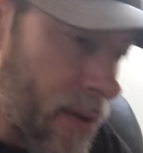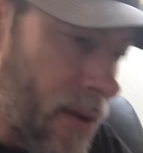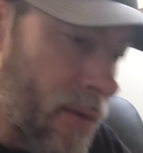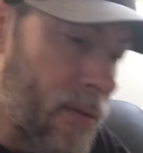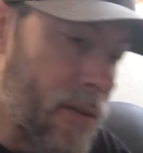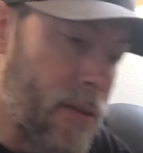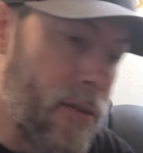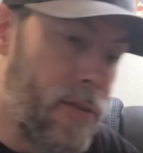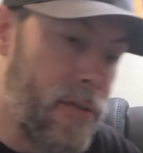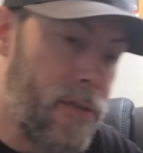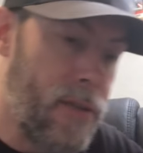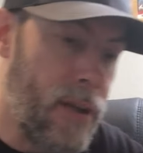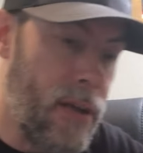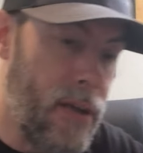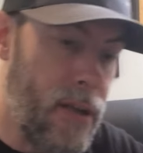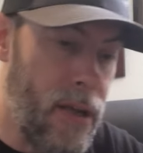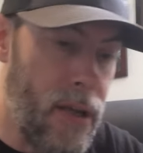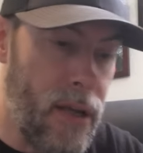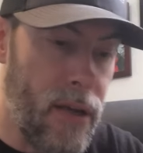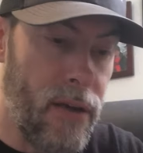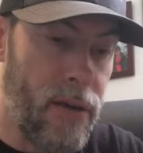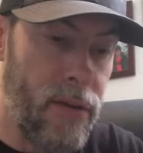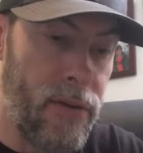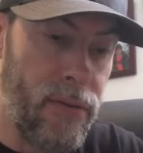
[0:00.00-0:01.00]
out this
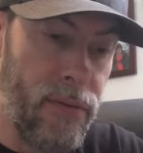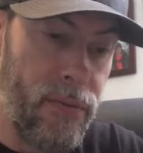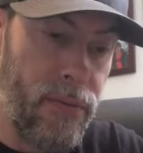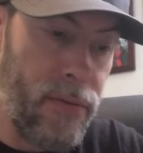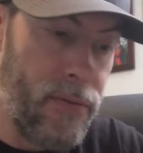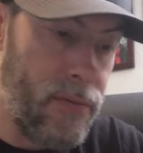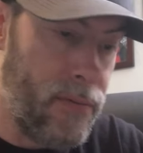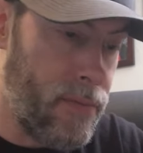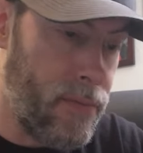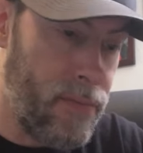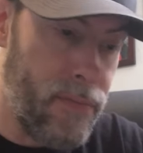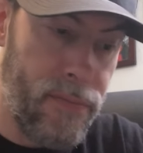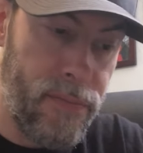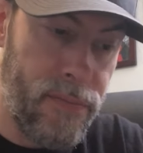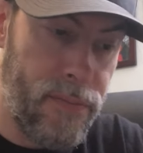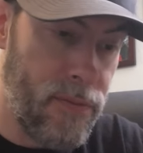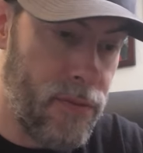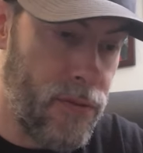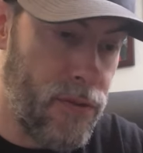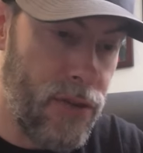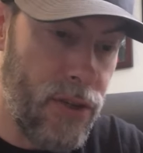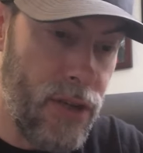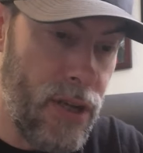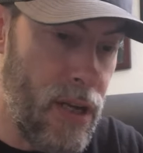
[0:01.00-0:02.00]
CD because it was
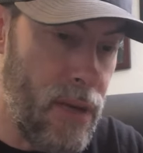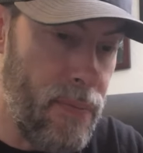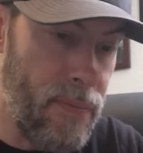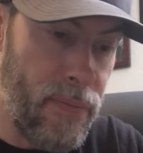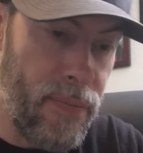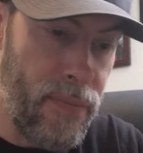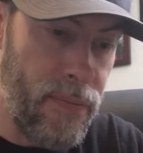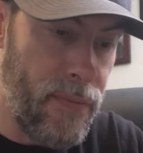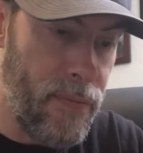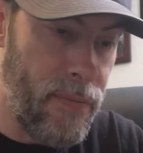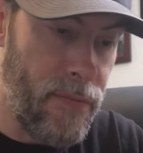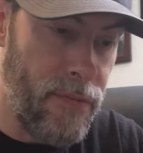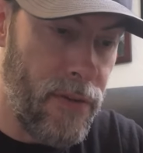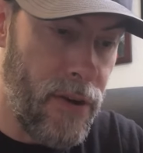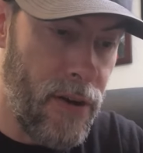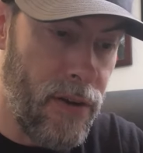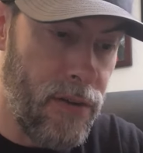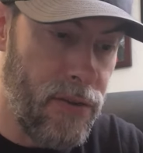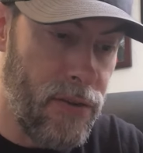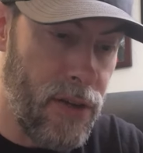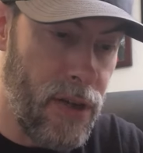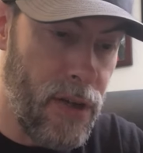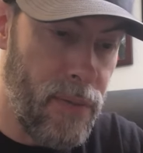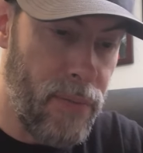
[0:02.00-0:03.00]
cheap, very
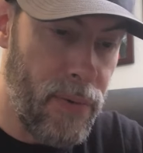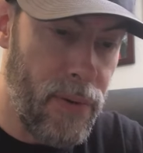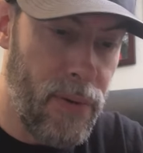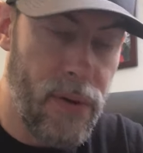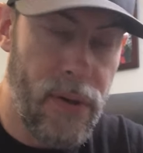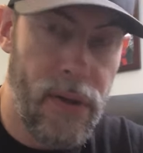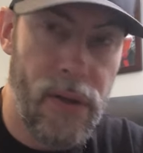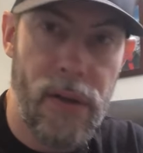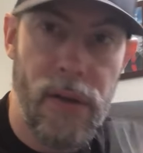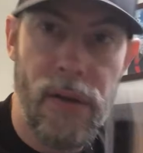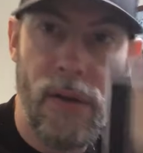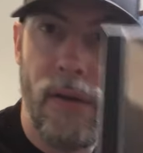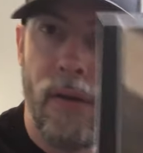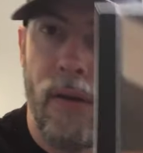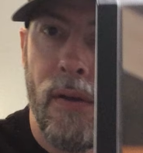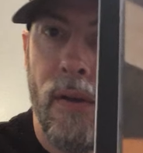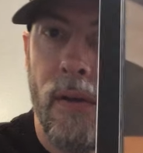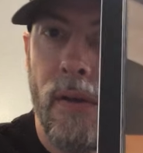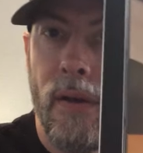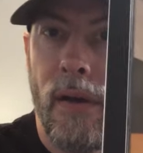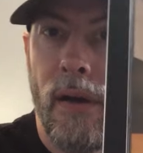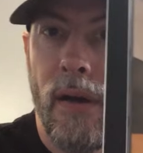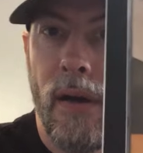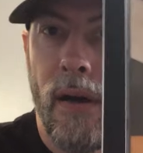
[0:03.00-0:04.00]
cheap.
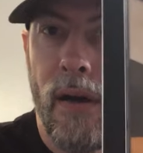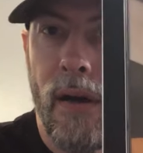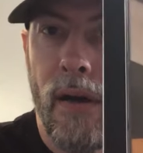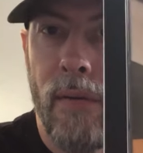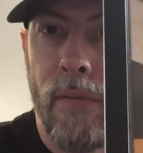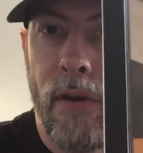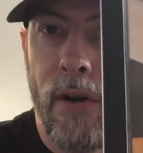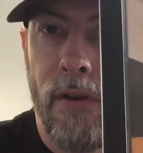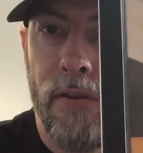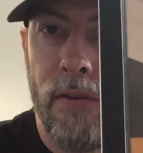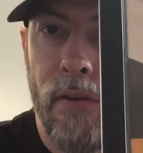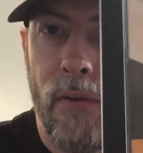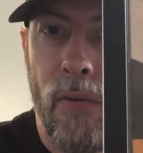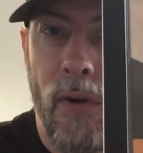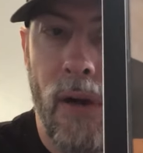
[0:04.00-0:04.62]
Marzette